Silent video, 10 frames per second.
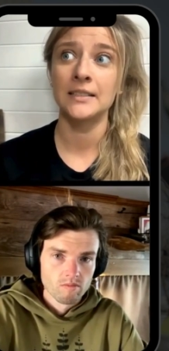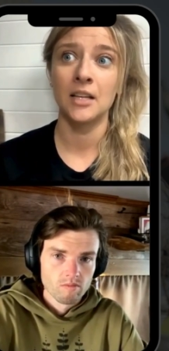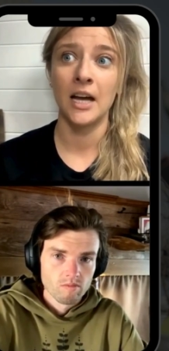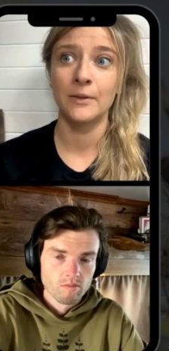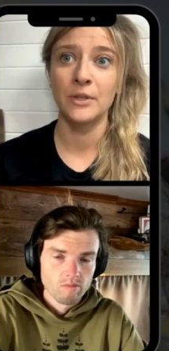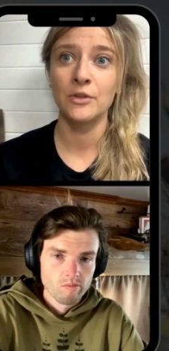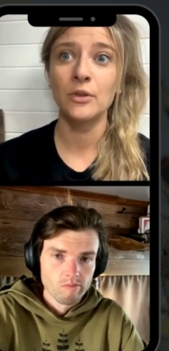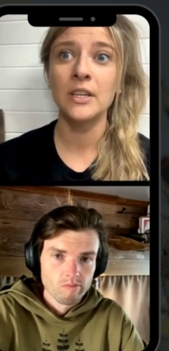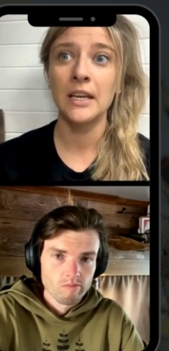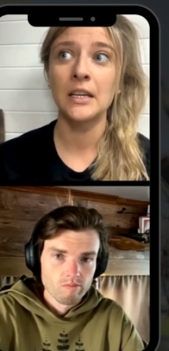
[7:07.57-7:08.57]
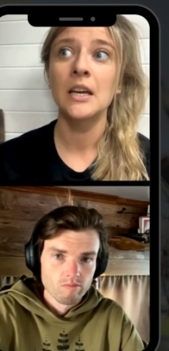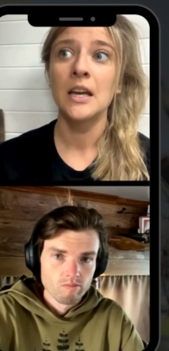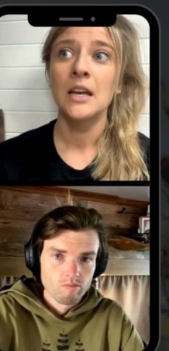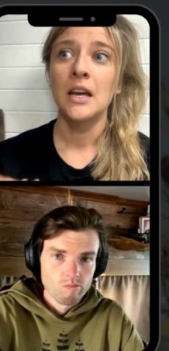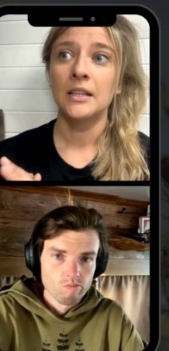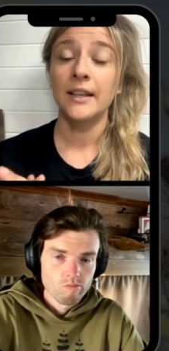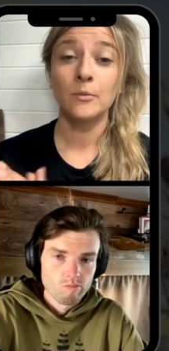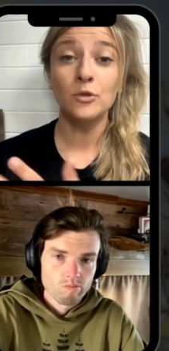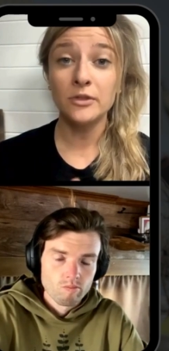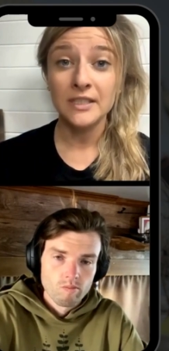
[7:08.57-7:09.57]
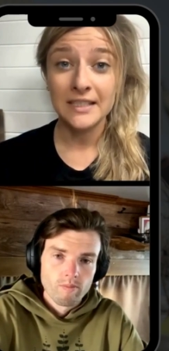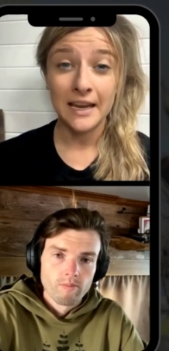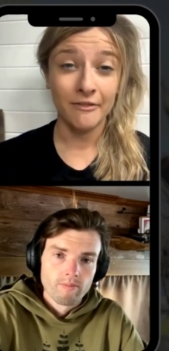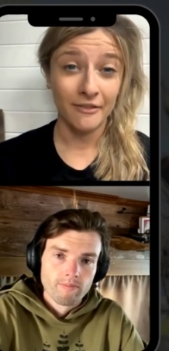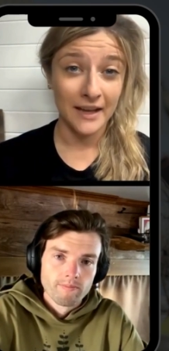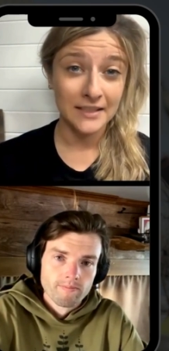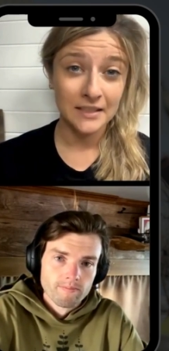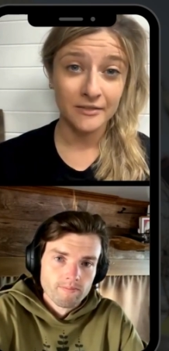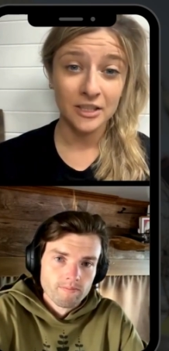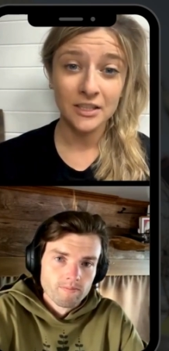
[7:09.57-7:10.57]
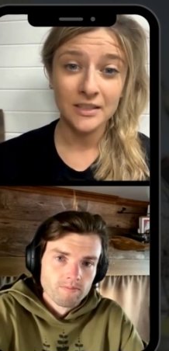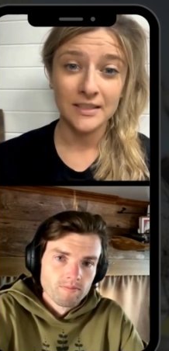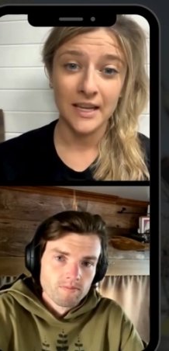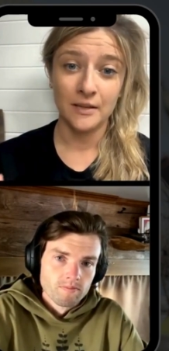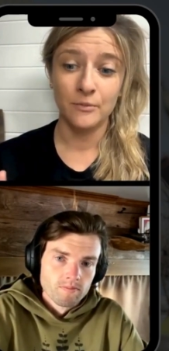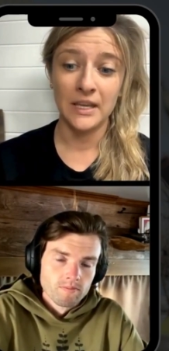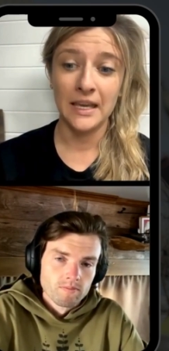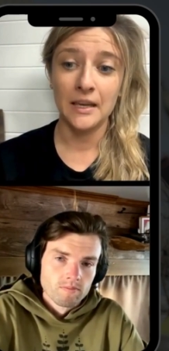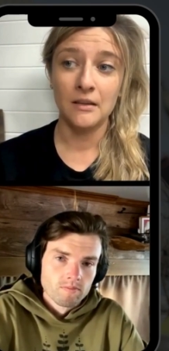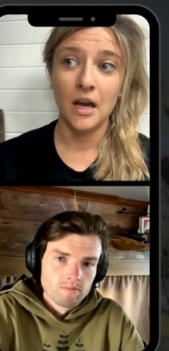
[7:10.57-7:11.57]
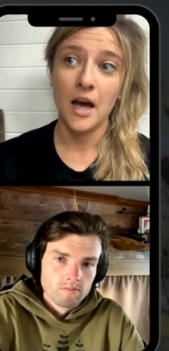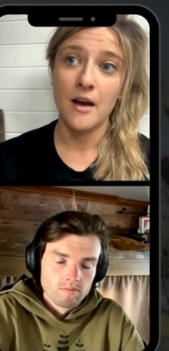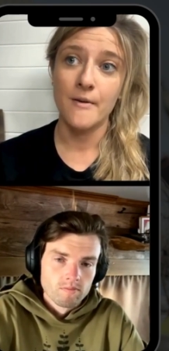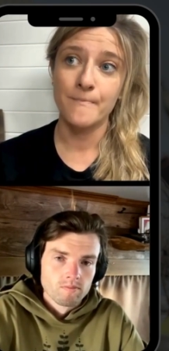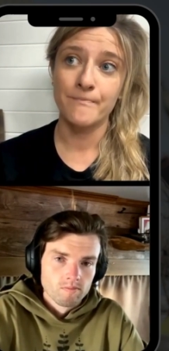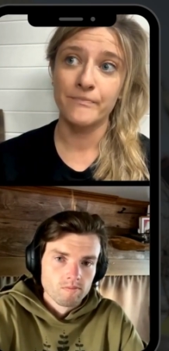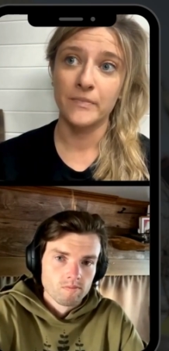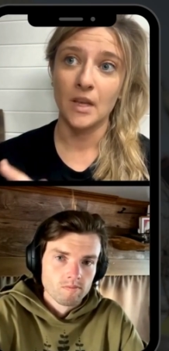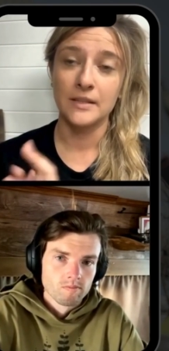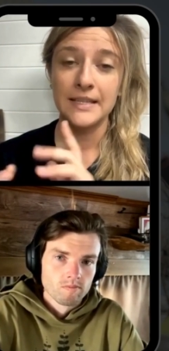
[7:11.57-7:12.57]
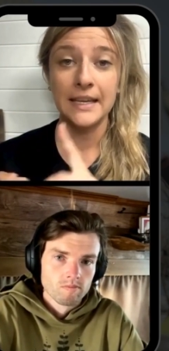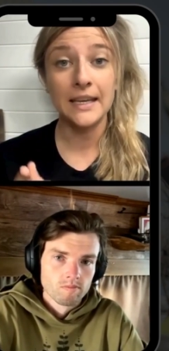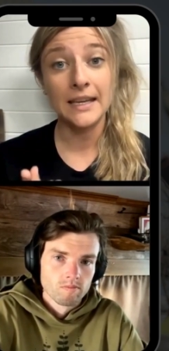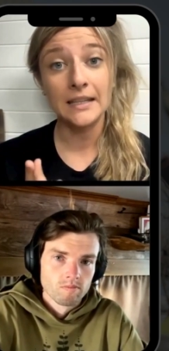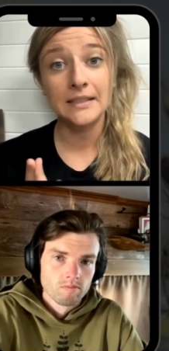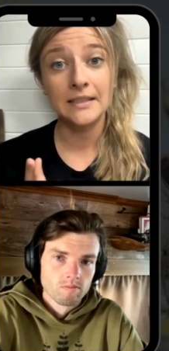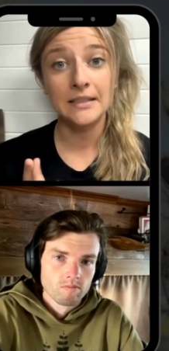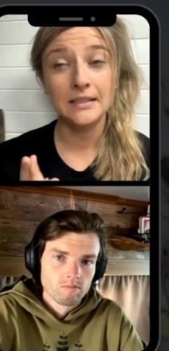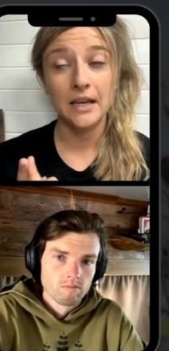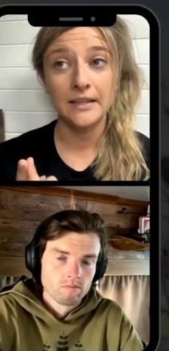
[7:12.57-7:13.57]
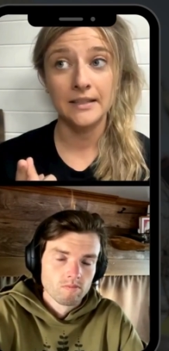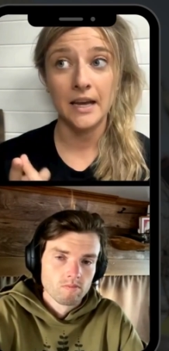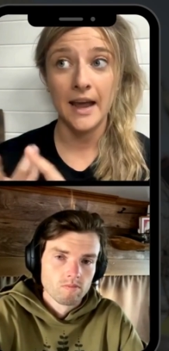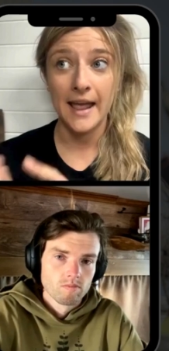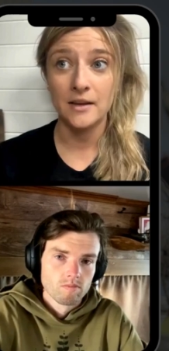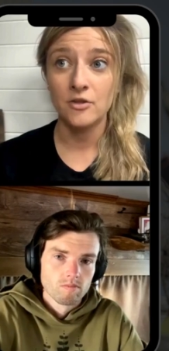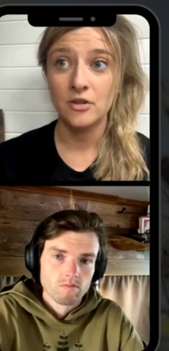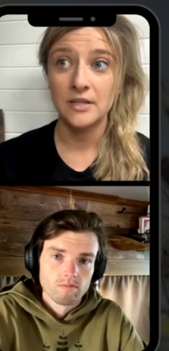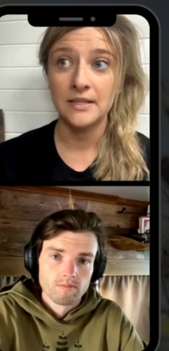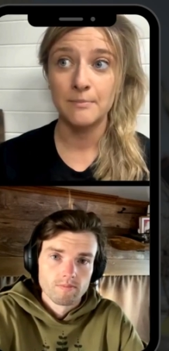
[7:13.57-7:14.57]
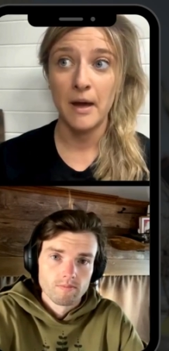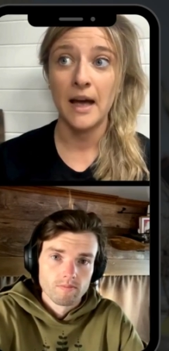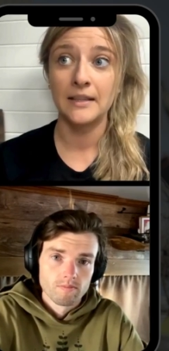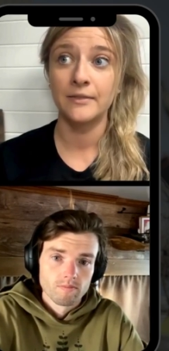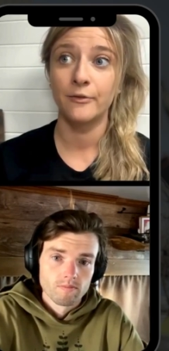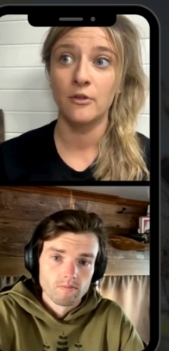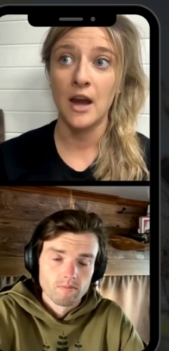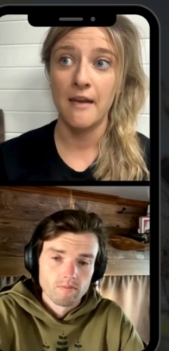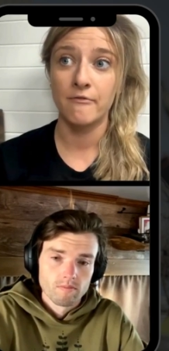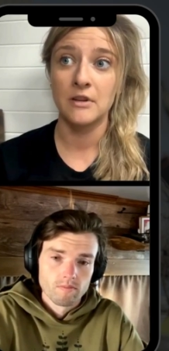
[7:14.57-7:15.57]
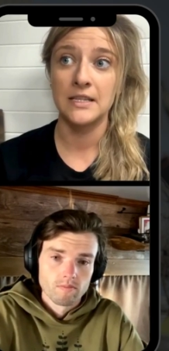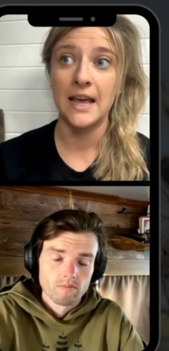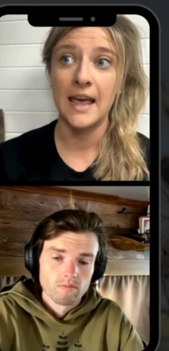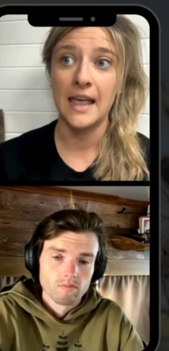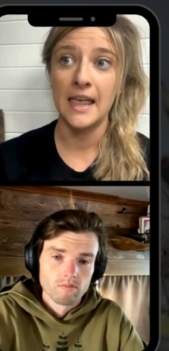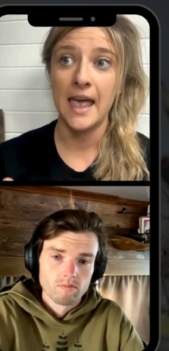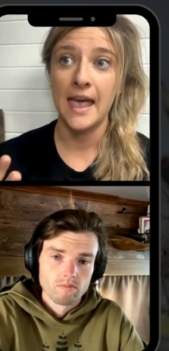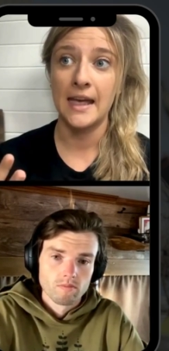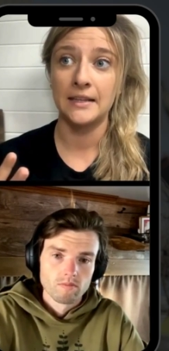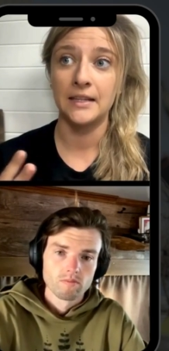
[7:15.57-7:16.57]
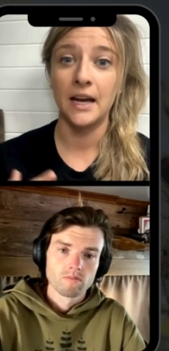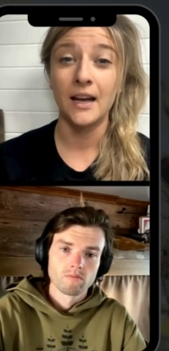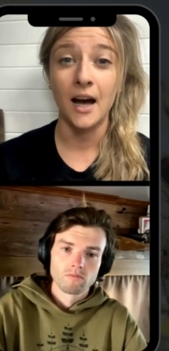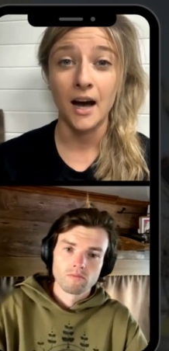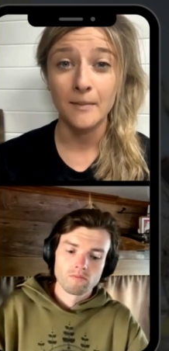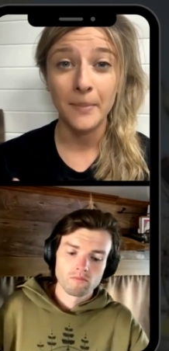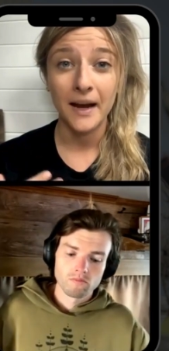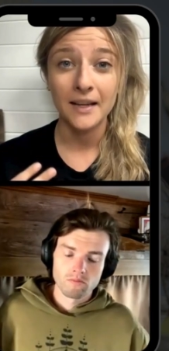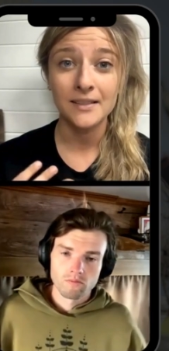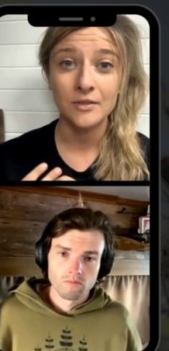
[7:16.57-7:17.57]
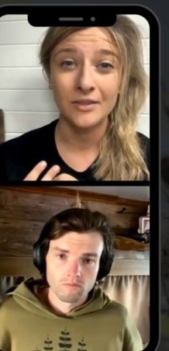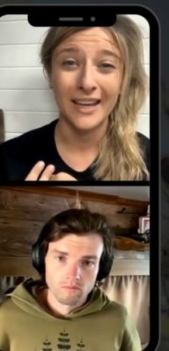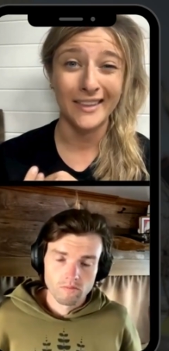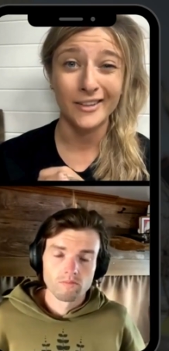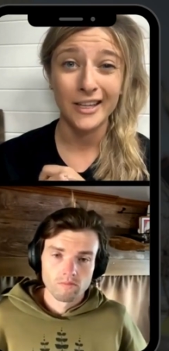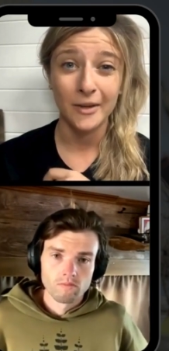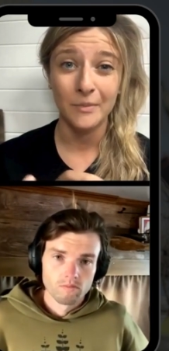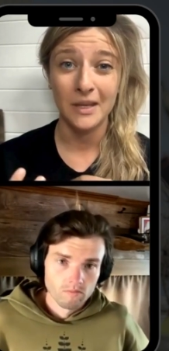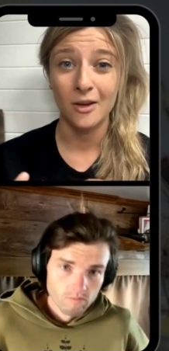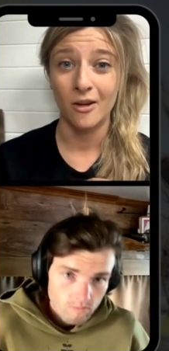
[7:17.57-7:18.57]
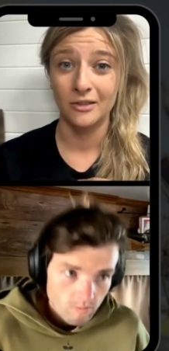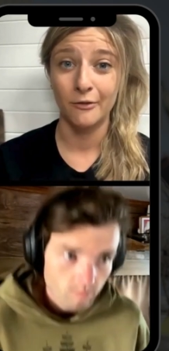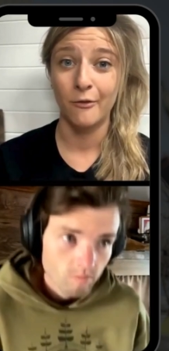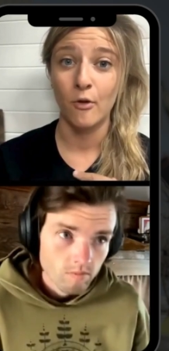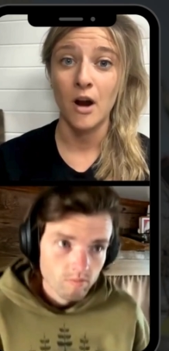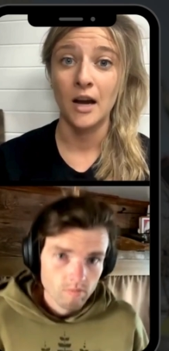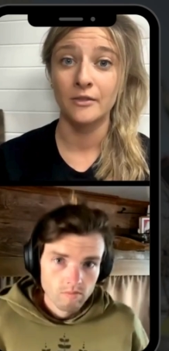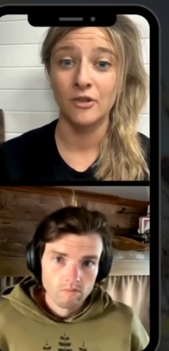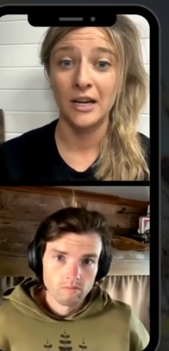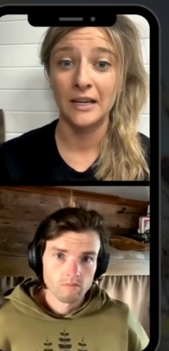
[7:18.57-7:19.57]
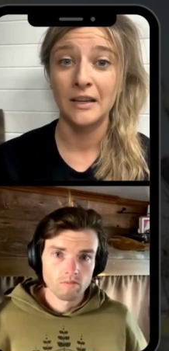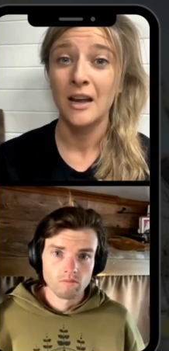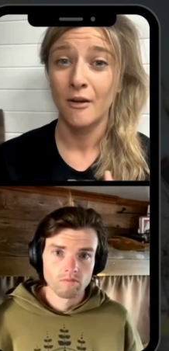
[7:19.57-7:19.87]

Speaker 1: Like, we're talking the multi-day festivals, and we um tickets as an entrance pass for every day and a car pass together can be on the 400